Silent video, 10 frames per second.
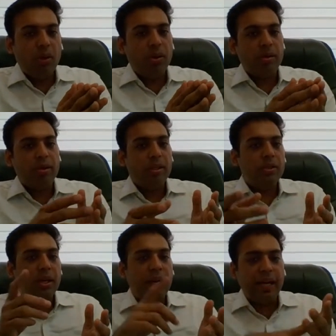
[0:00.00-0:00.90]
or
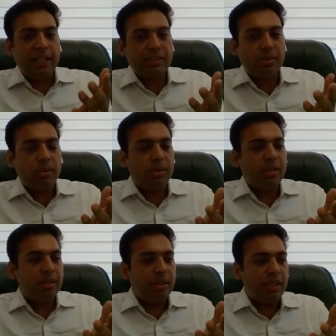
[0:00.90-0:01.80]
your I E L T S score
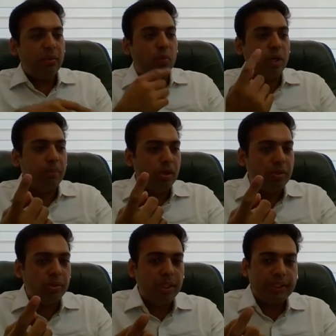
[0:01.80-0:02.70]
in one
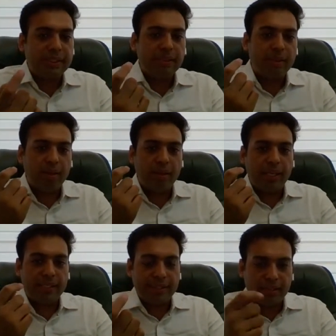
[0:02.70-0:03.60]
module is uh,
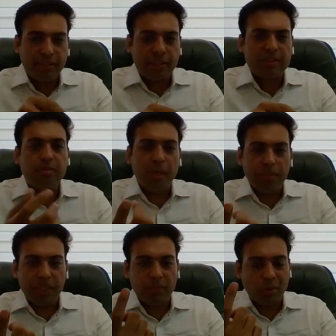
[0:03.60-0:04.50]
less than six,
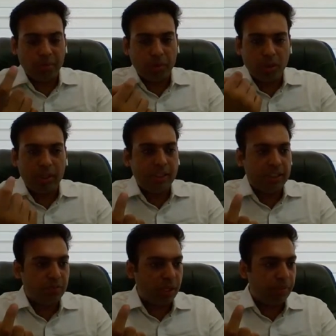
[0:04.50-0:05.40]
maybe in one module it
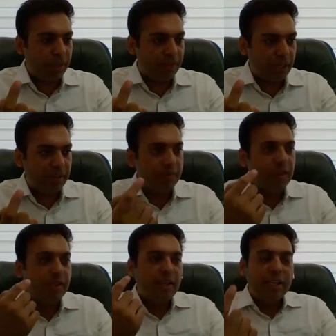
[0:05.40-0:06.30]
is five point five.
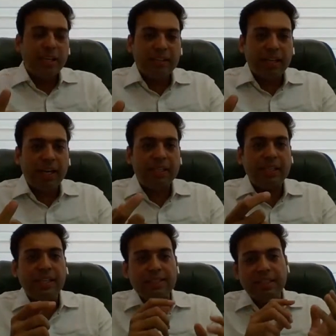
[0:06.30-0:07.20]
In
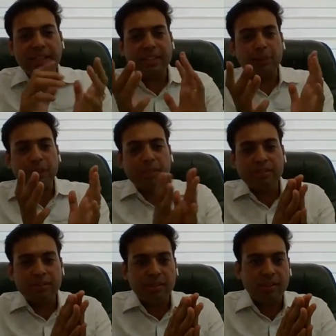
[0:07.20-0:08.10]
that case, the
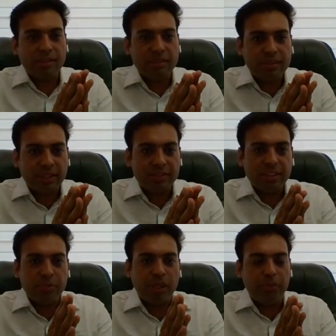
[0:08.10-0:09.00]
acceptance uh,
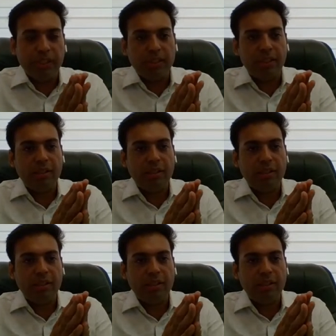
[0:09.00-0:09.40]
chances may be